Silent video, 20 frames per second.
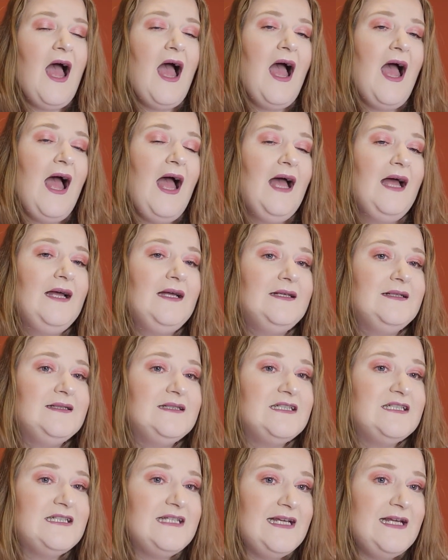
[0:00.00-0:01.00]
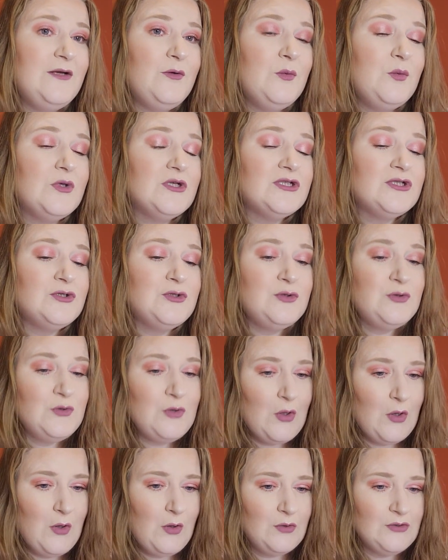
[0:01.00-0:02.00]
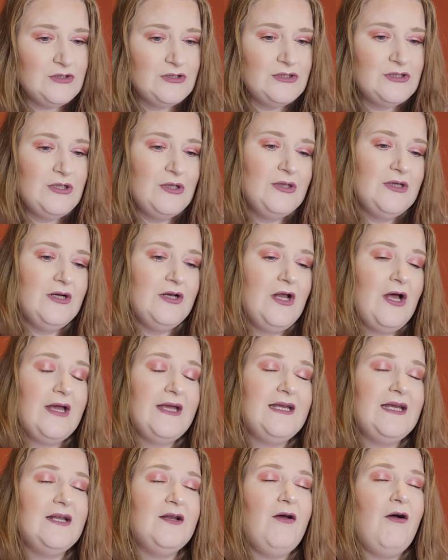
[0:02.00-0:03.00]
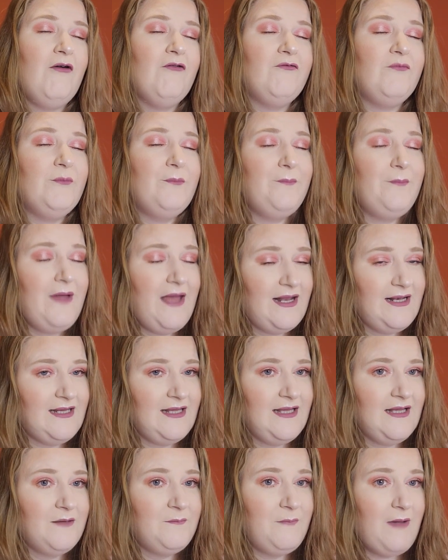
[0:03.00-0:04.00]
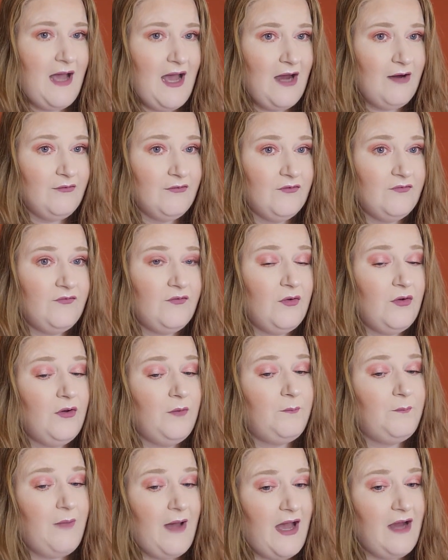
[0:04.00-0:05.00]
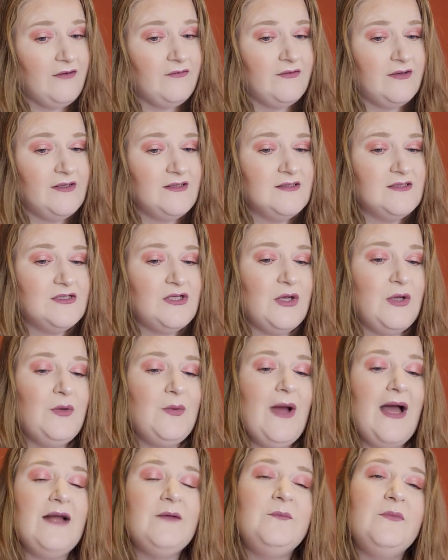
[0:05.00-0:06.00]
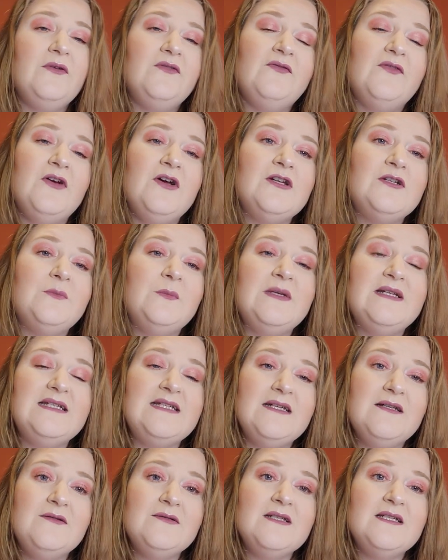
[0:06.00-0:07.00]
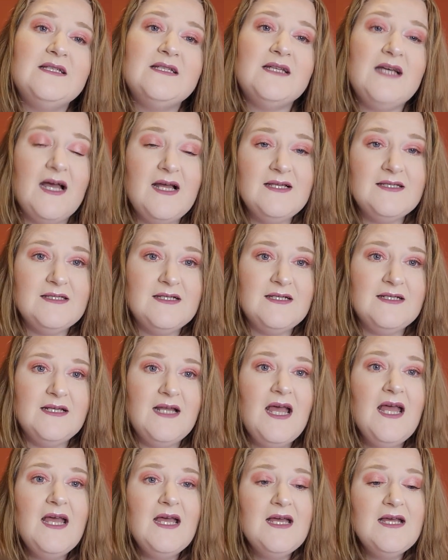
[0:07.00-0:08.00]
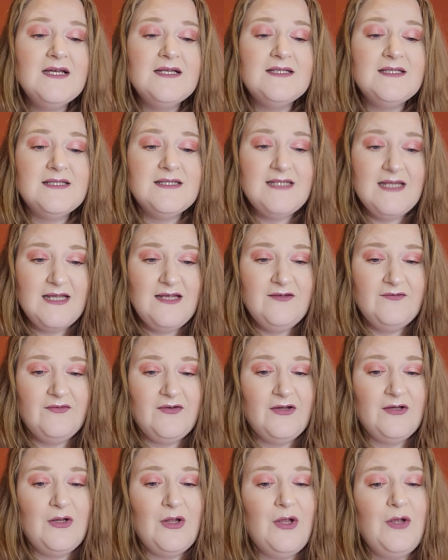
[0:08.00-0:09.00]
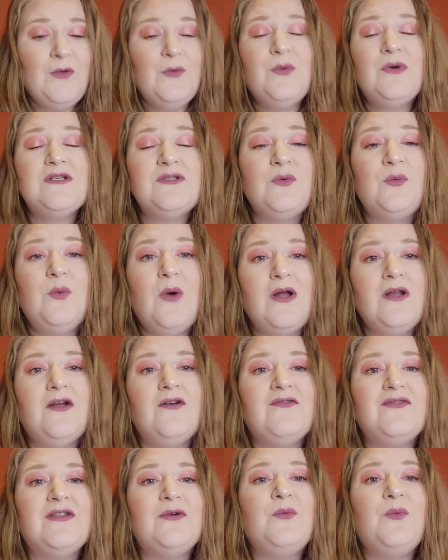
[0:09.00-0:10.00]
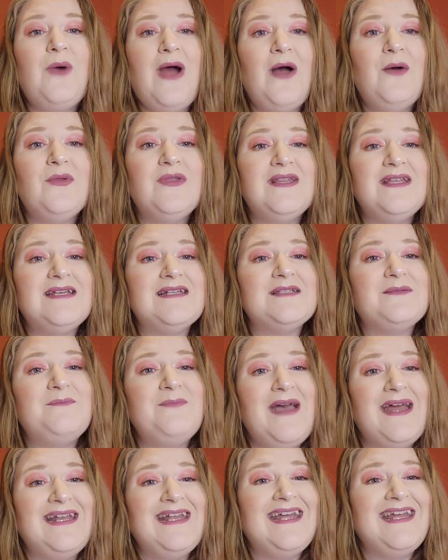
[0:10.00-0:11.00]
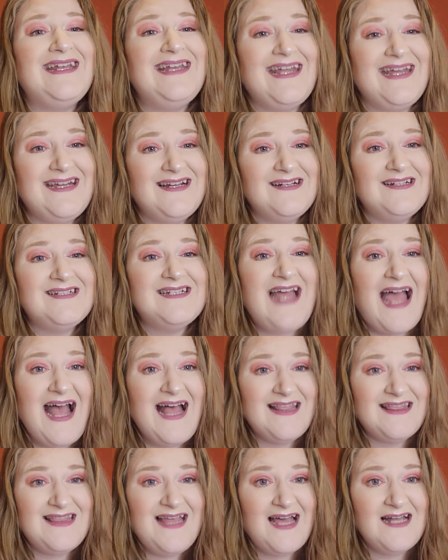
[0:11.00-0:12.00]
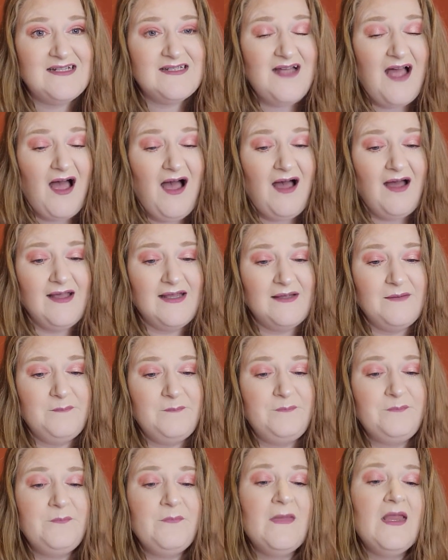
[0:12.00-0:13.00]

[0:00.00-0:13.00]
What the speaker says: And she was not to the liking of many powerful barons who had preferred Matilda's cousin, Stephen, who was one of the wealthiest men in England at that time.